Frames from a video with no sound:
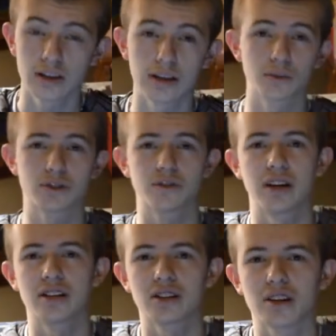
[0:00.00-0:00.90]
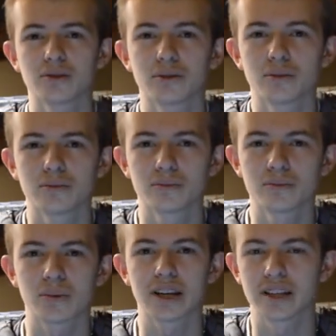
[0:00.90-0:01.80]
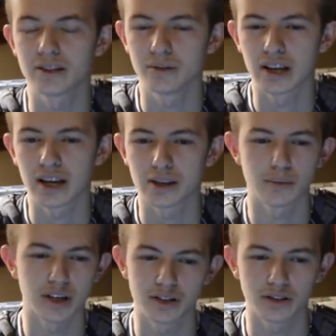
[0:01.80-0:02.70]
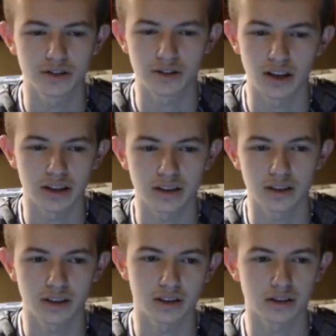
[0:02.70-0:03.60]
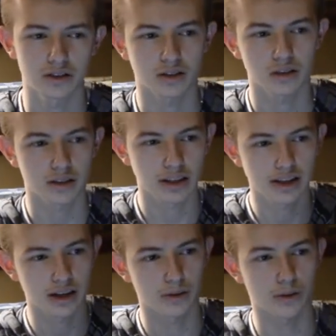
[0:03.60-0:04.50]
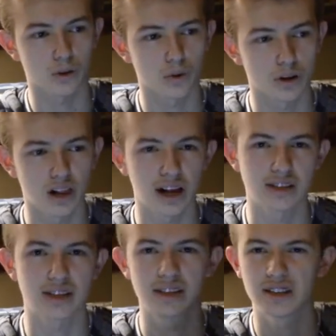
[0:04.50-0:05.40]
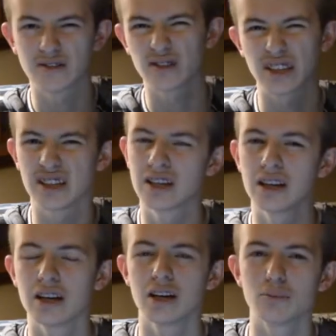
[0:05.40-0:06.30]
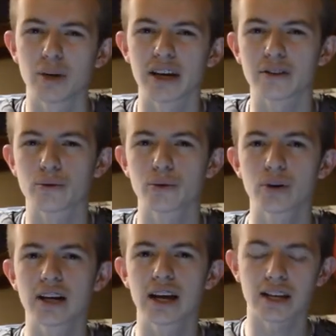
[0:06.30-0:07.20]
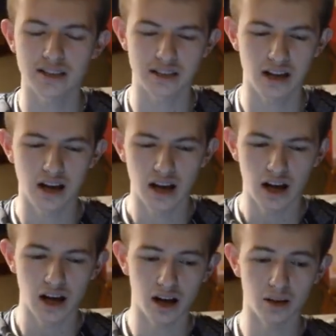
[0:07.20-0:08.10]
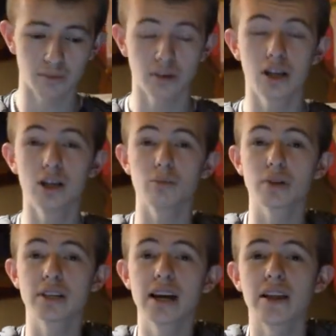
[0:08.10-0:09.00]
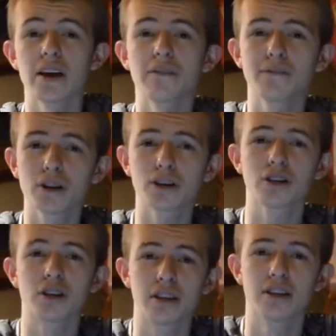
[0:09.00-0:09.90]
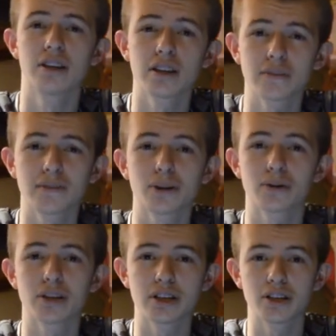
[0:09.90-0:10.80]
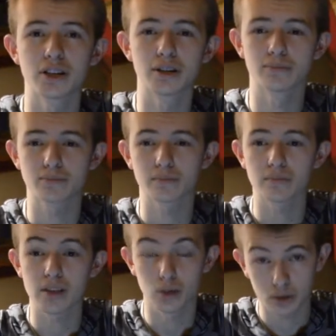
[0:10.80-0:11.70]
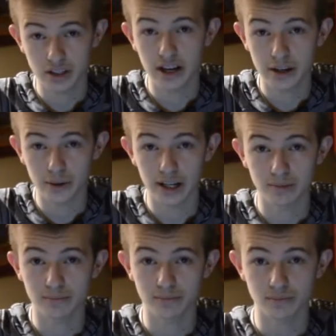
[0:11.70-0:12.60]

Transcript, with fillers: that was strange i don't know why they do that they might have just like cleaned out their whole closet and didn't really pick through i guess um, but yeah that felt good that felt really good it was tiring